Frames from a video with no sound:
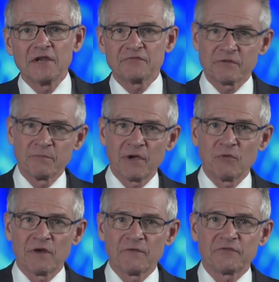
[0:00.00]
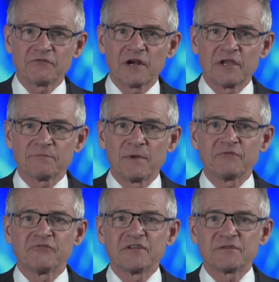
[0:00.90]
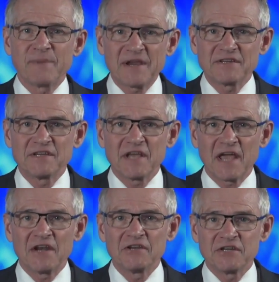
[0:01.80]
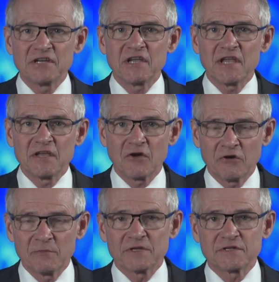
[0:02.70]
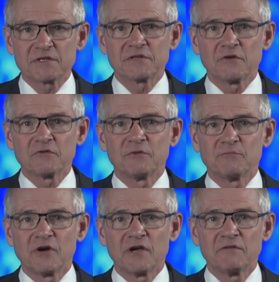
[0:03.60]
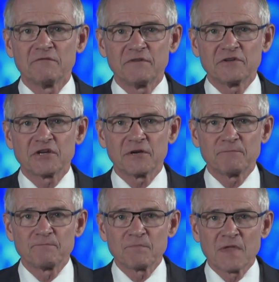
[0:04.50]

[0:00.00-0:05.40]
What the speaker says: and it's written by one of Australia's most respected energy economists, Dr. Brian Fisher.